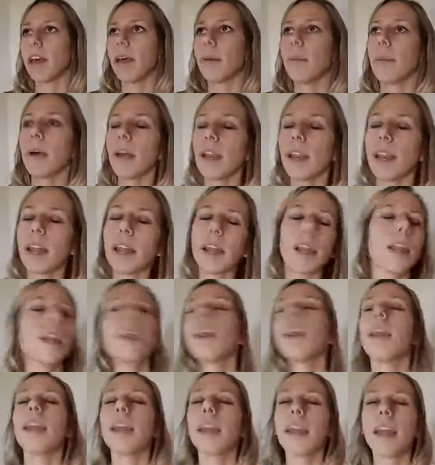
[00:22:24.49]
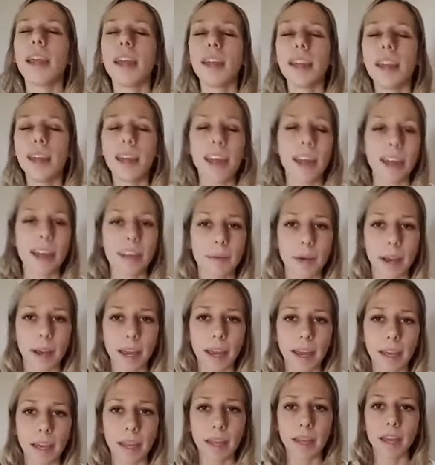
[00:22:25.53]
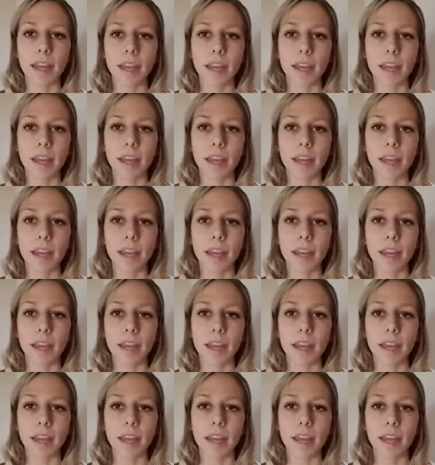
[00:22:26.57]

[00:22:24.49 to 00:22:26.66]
But anyway,